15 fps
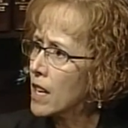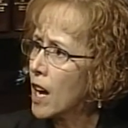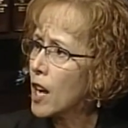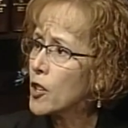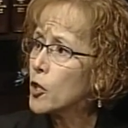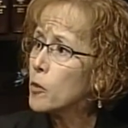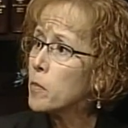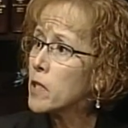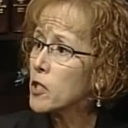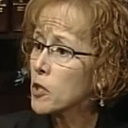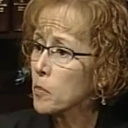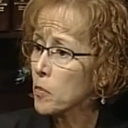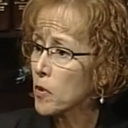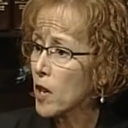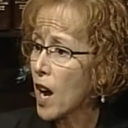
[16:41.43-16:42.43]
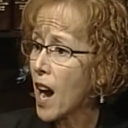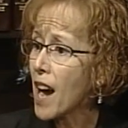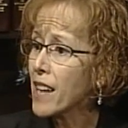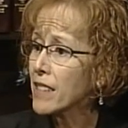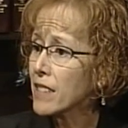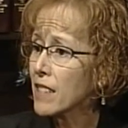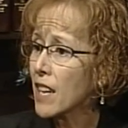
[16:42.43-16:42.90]
You'd be
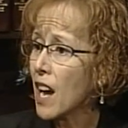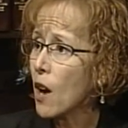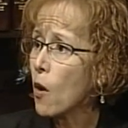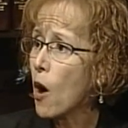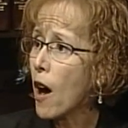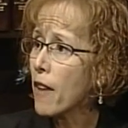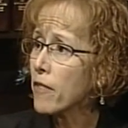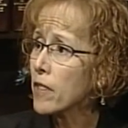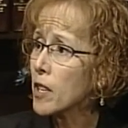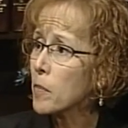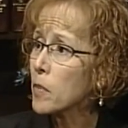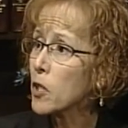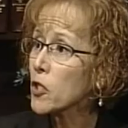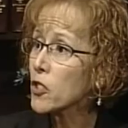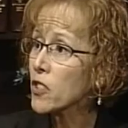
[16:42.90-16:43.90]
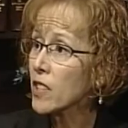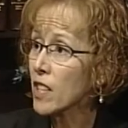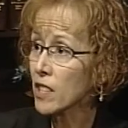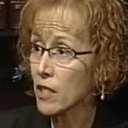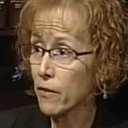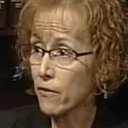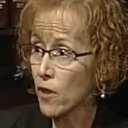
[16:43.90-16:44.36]
surprised how often a person
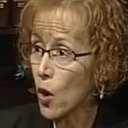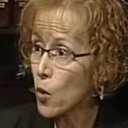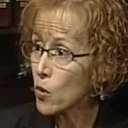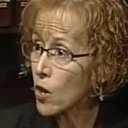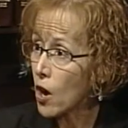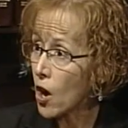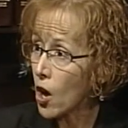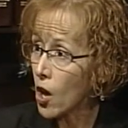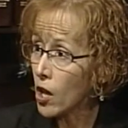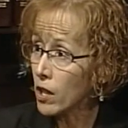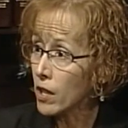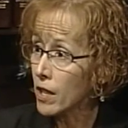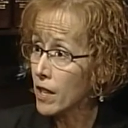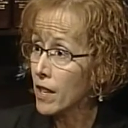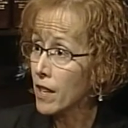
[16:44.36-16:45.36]
gets a phone call